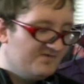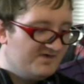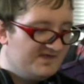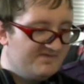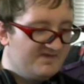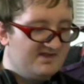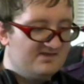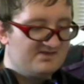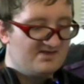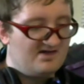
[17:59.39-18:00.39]
her
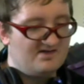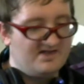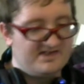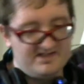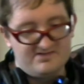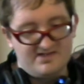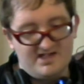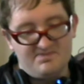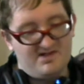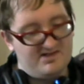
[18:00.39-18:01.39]
DVDs are like in
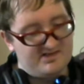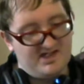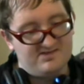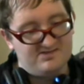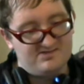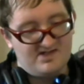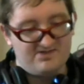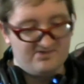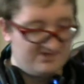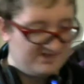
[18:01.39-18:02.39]

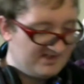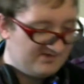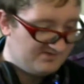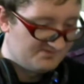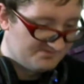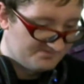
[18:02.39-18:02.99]
translucent cases.